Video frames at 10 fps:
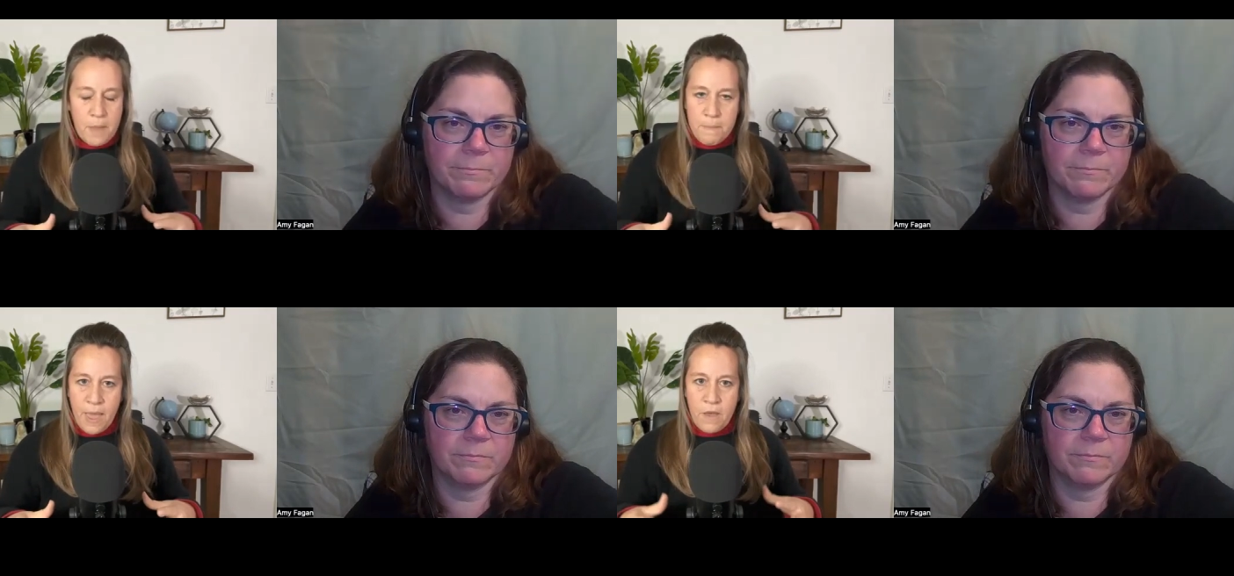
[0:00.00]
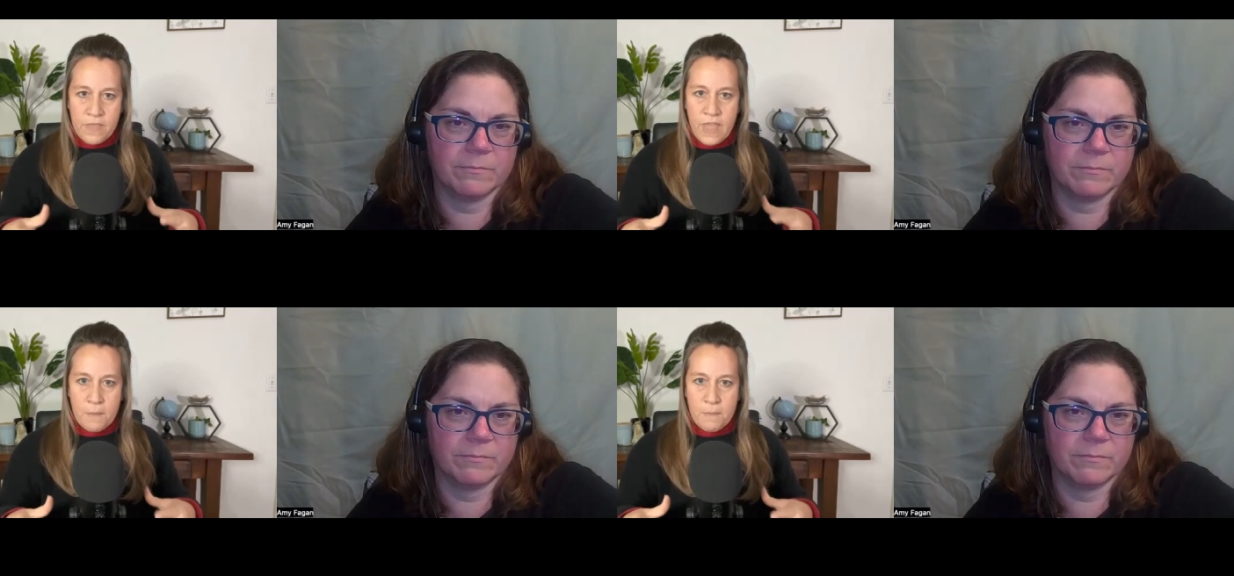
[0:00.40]

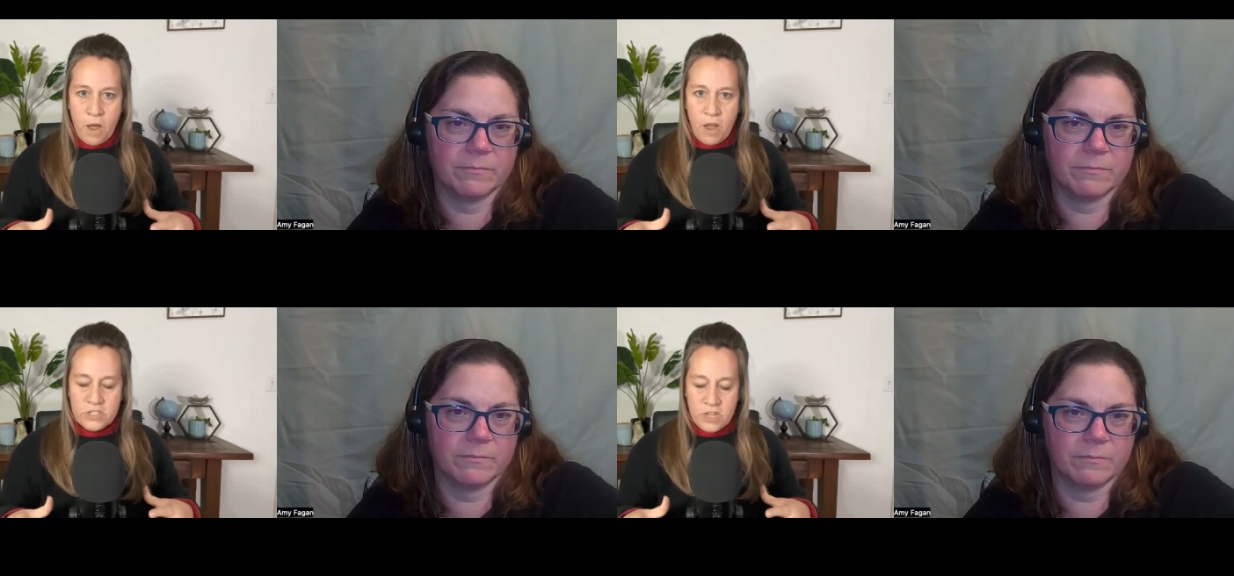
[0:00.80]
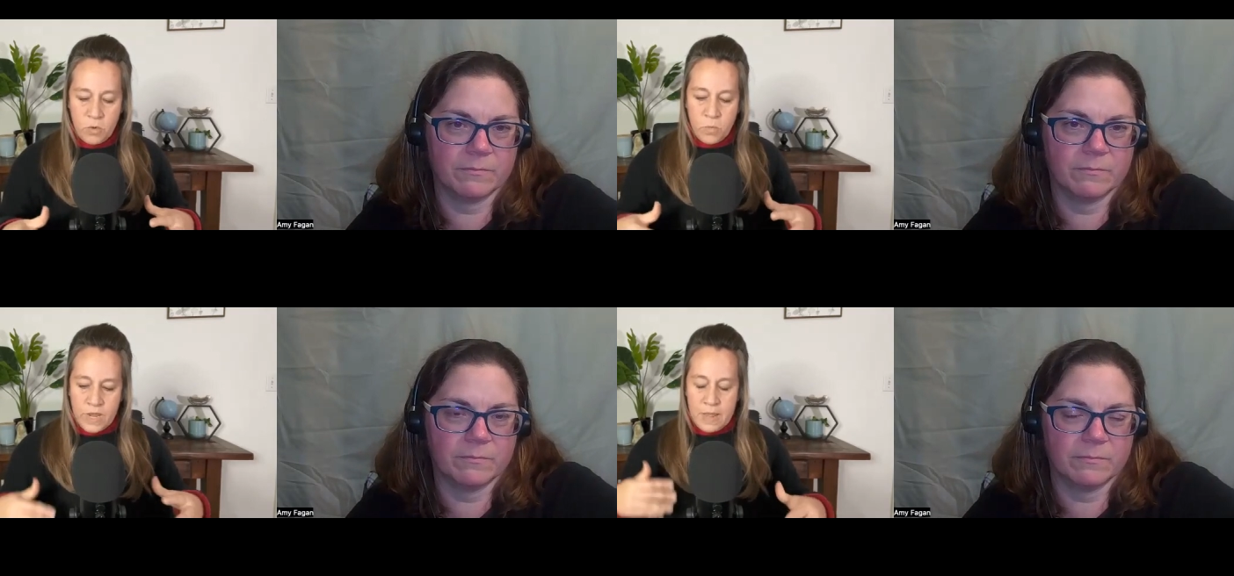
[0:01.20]
Speaker 1: about that Bosch that
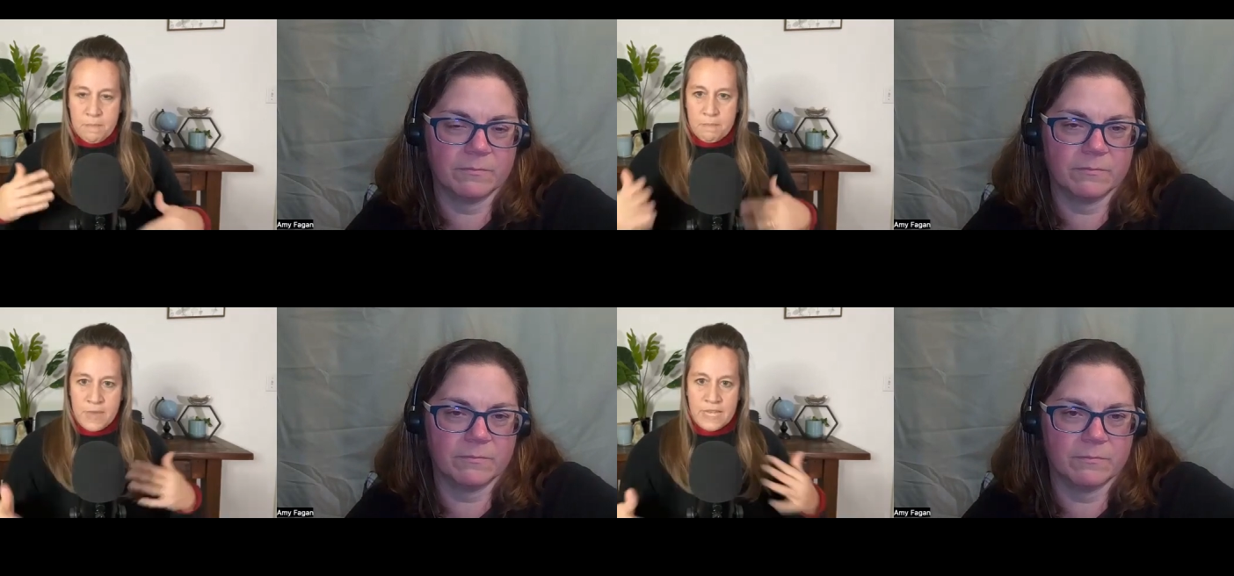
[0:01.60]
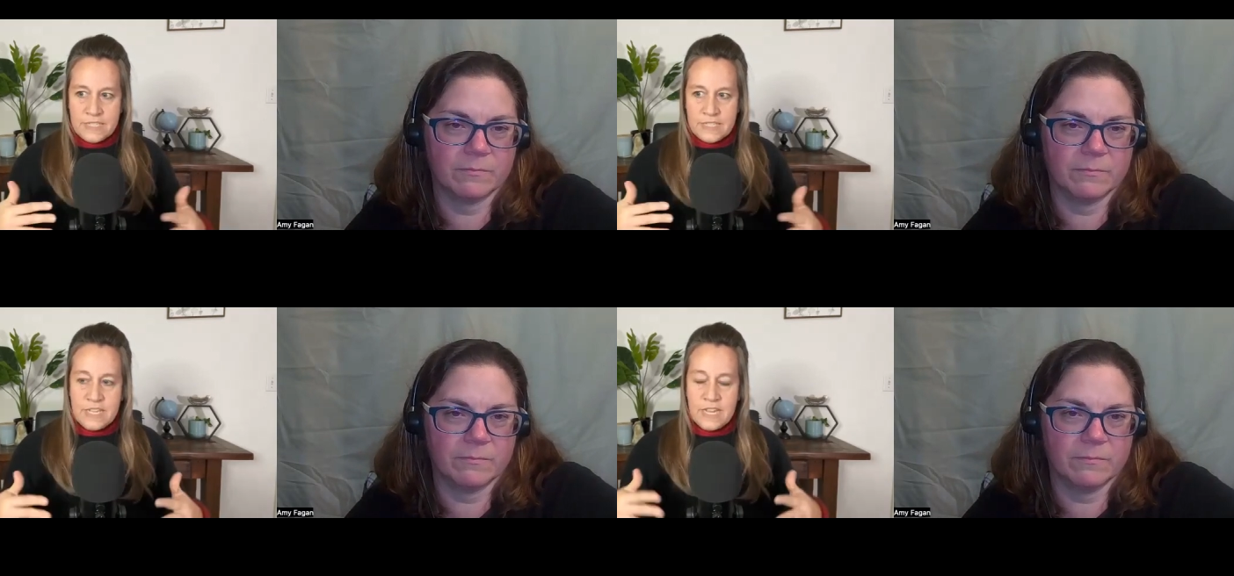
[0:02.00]
when it mixes,